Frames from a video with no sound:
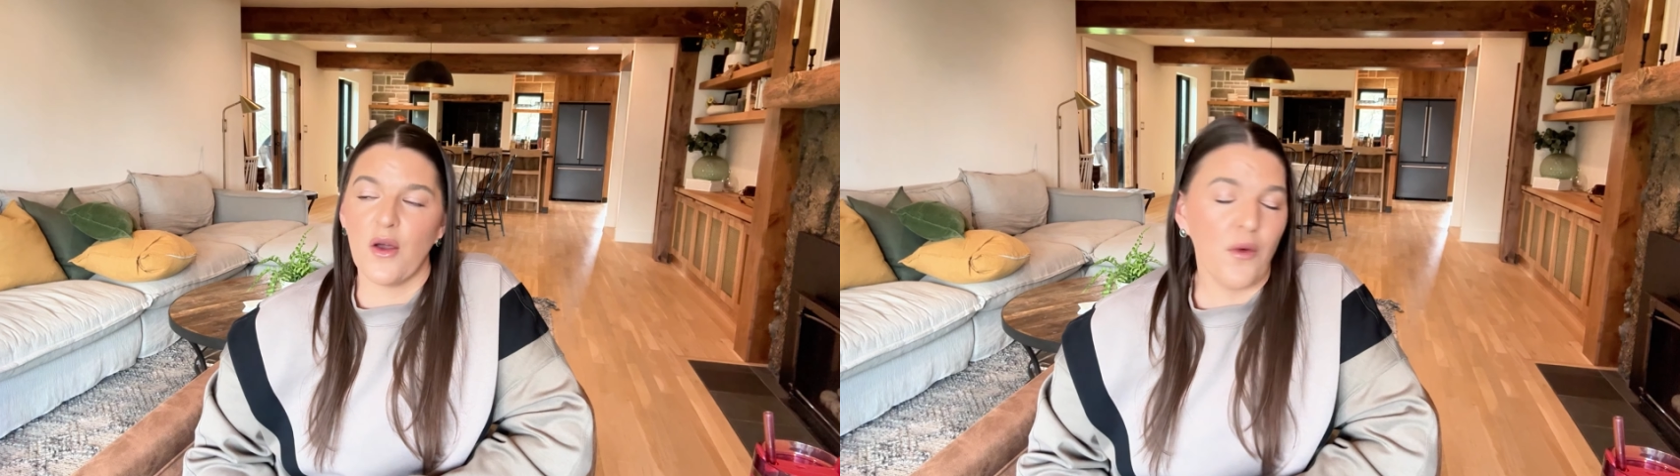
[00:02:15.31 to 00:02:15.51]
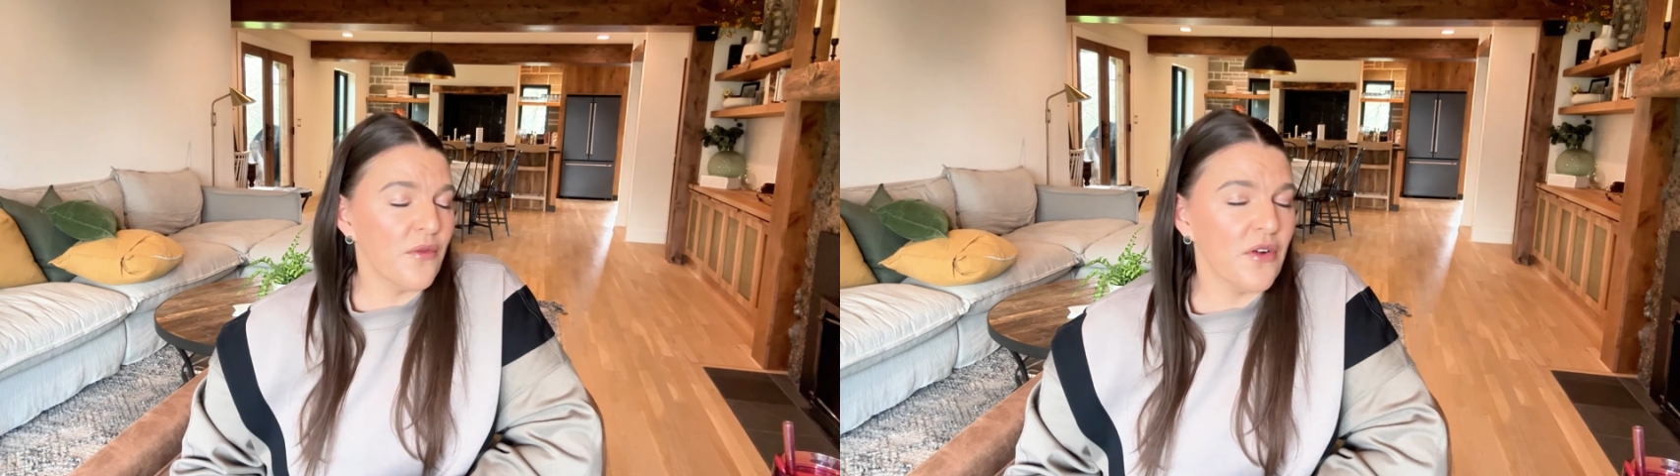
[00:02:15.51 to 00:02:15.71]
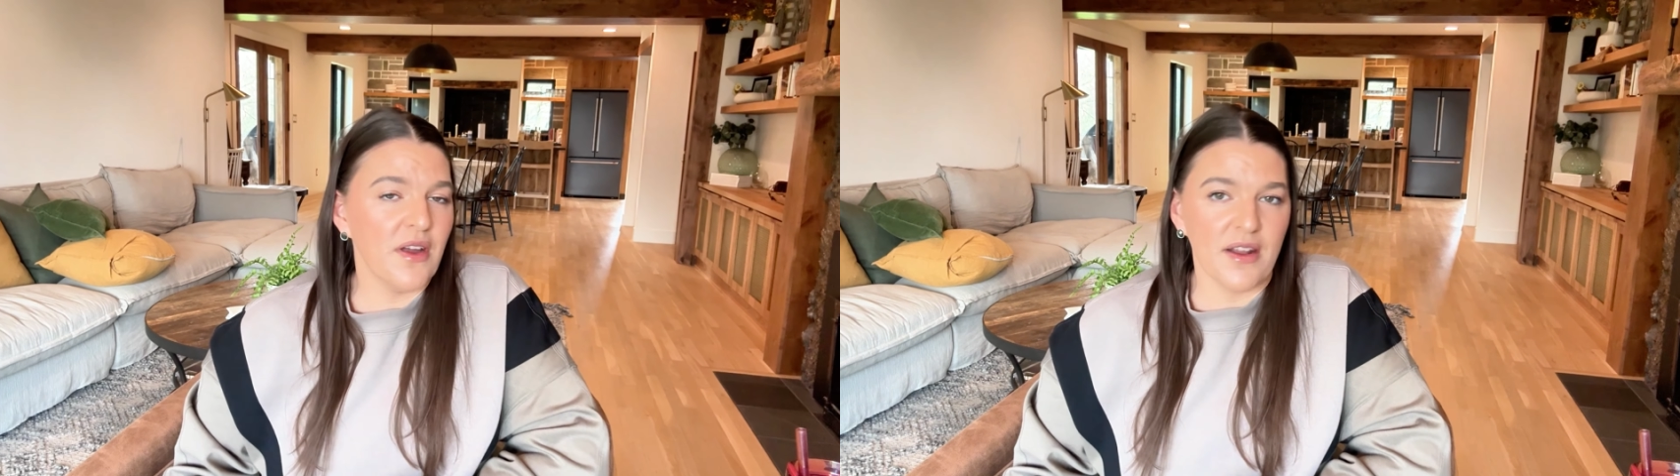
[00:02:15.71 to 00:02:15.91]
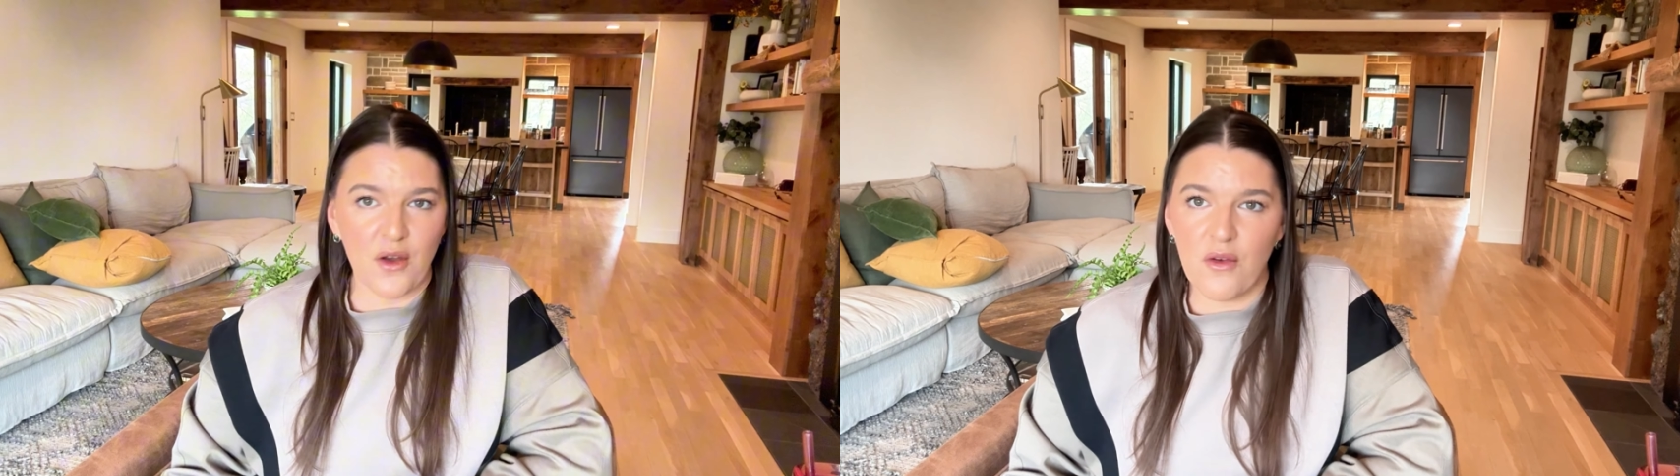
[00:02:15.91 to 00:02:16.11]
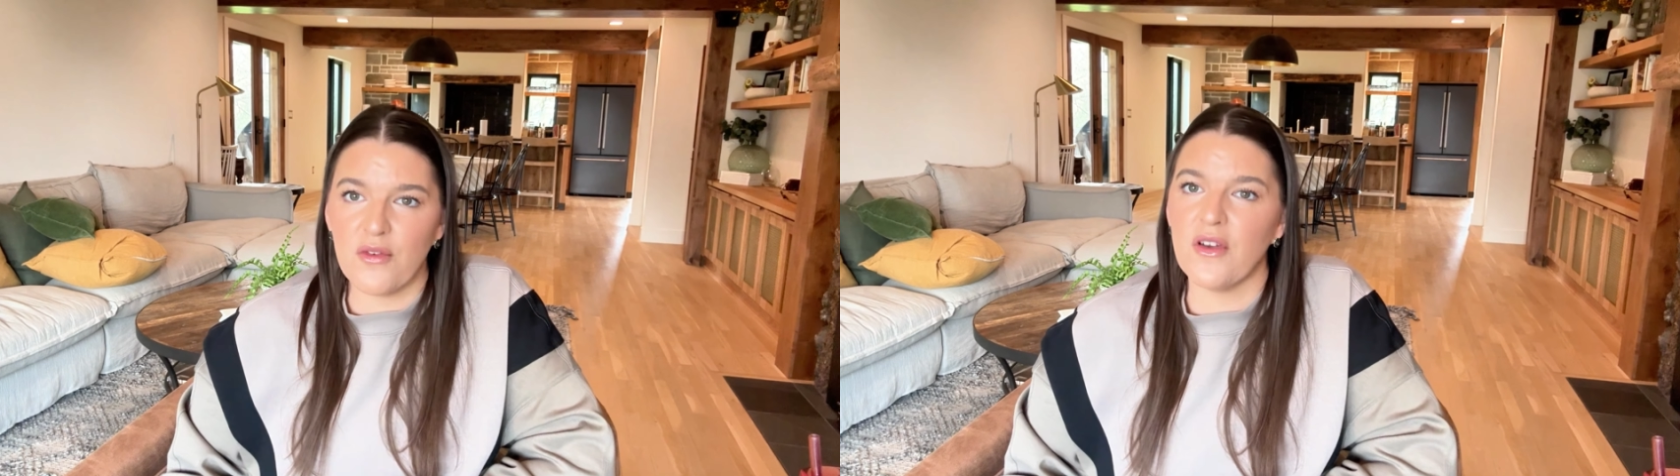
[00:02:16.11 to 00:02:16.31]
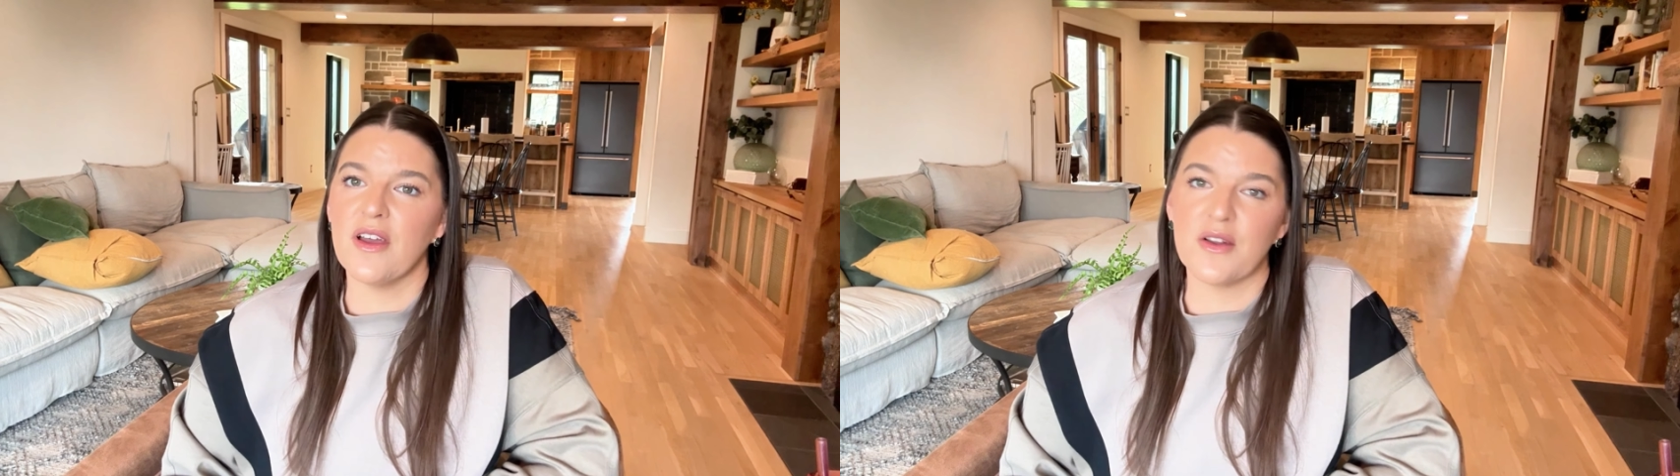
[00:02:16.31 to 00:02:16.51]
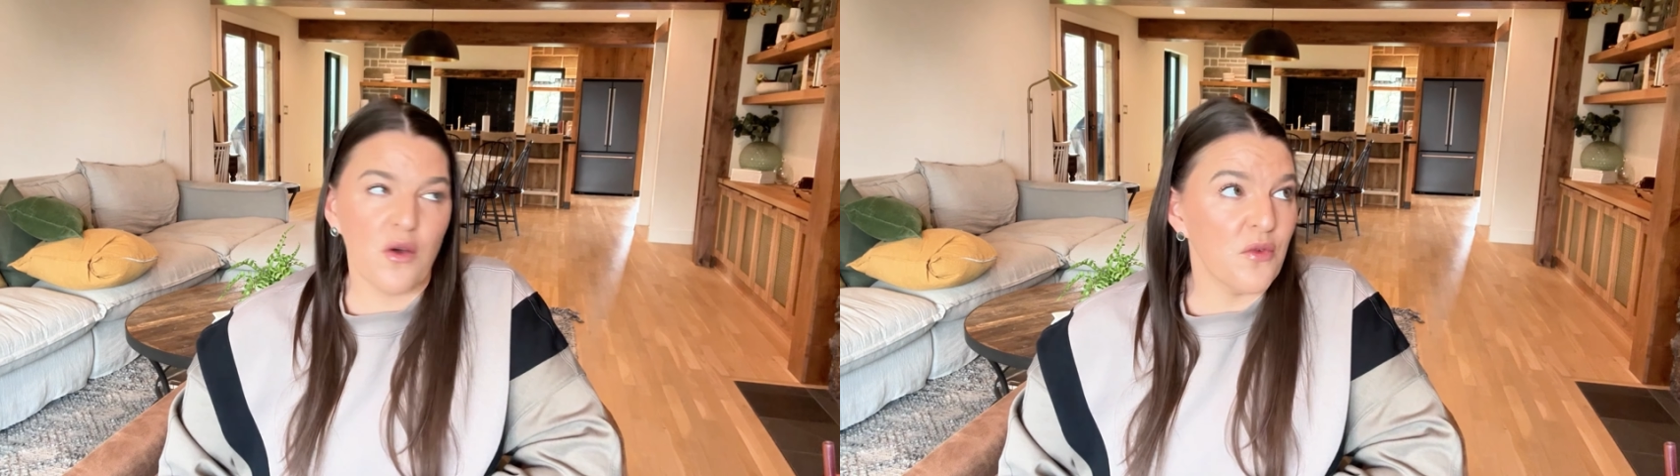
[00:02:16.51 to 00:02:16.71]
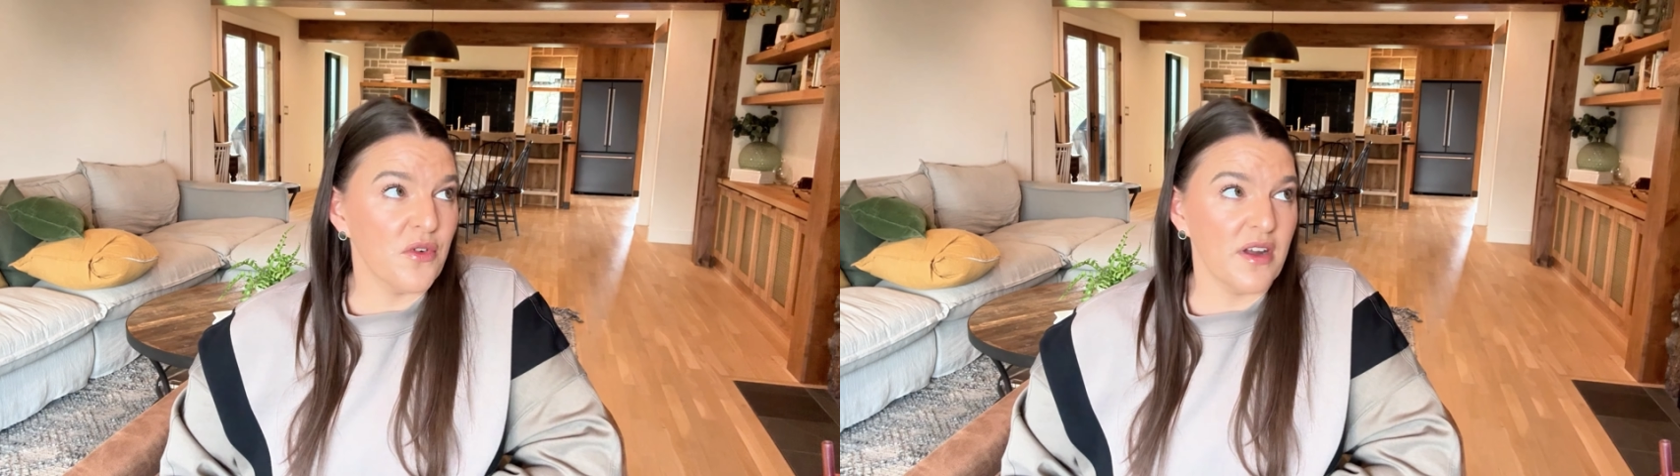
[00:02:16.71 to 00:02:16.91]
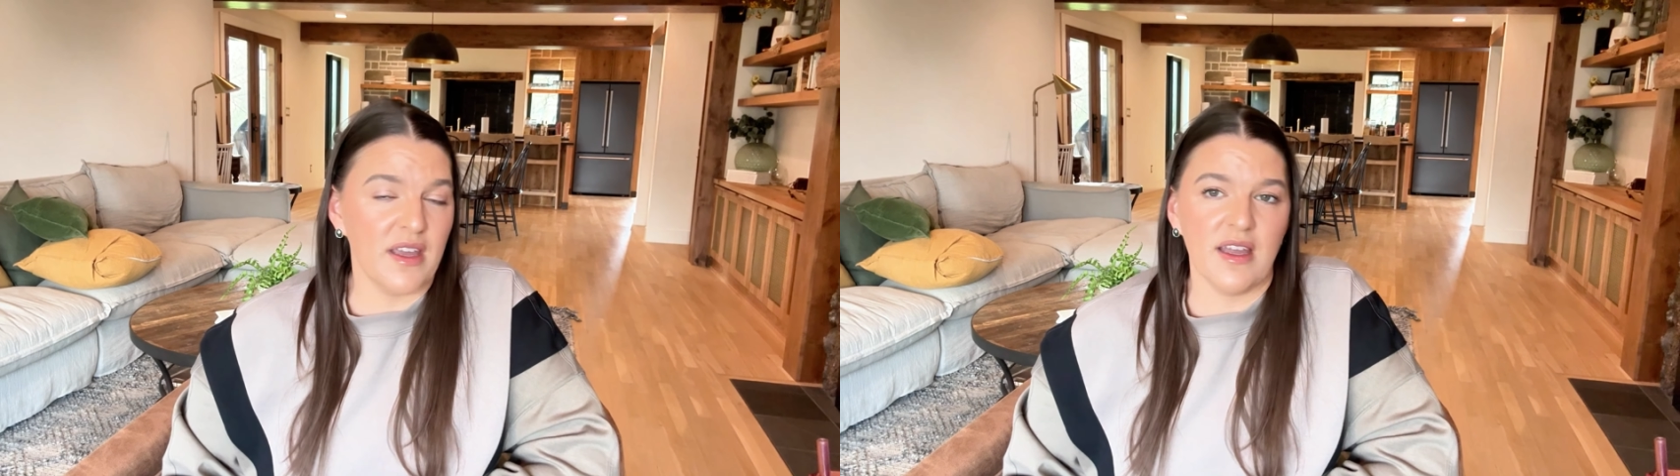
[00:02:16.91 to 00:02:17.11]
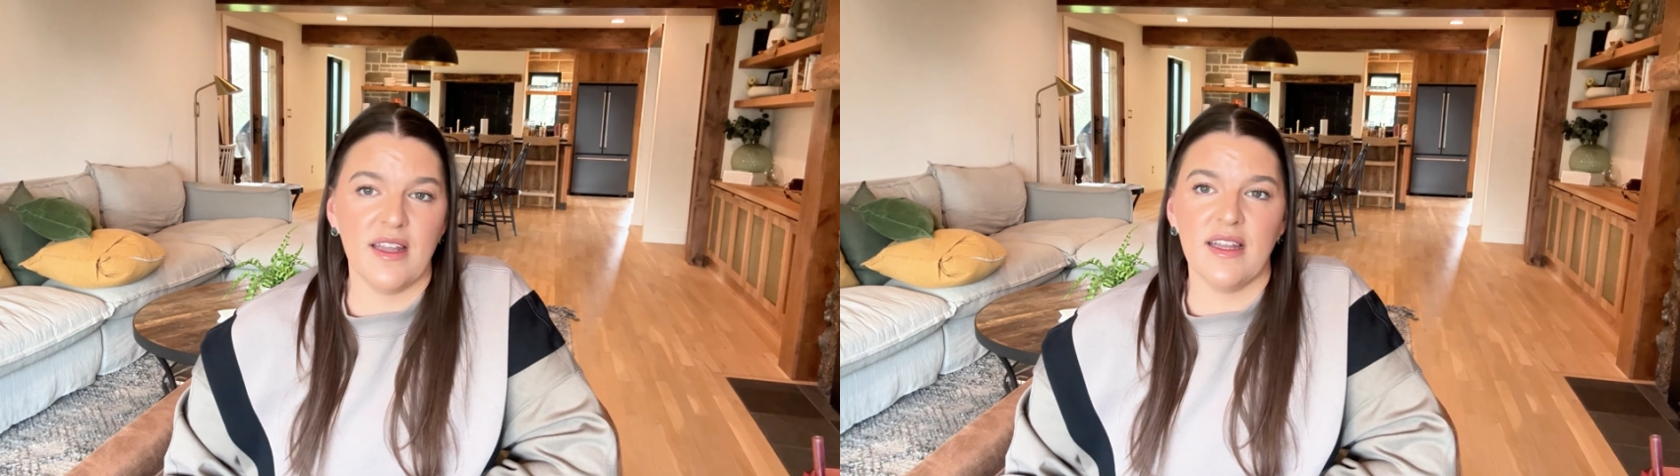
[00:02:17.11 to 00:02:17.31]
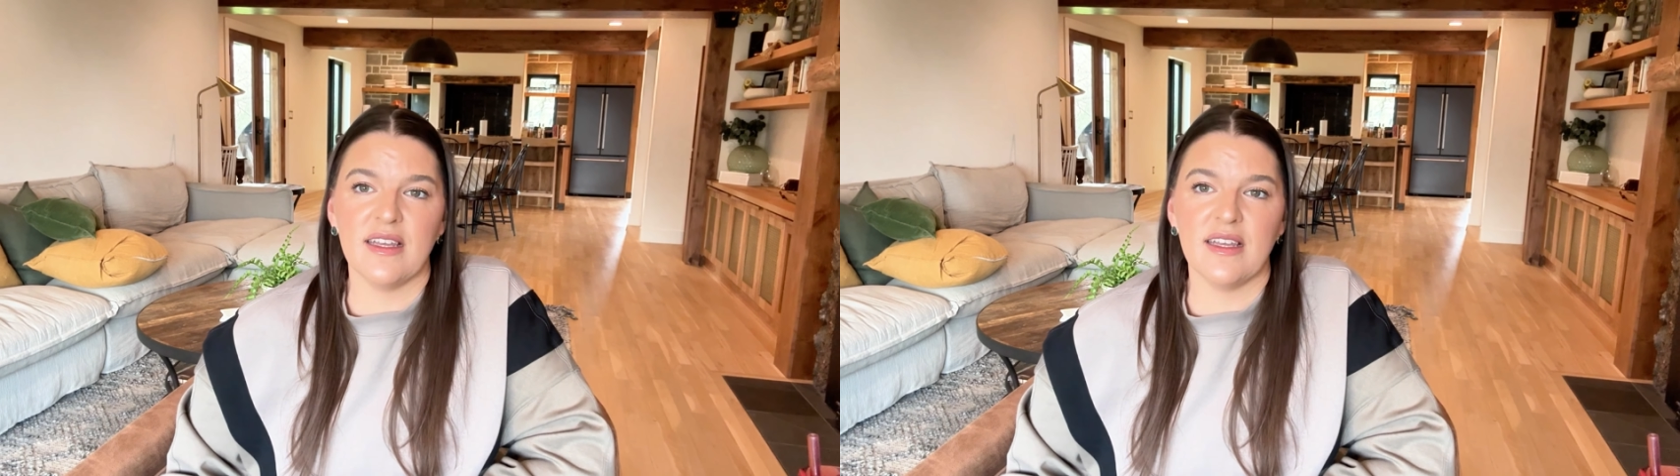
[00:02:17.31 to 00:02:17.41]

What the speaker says: over and over and over again.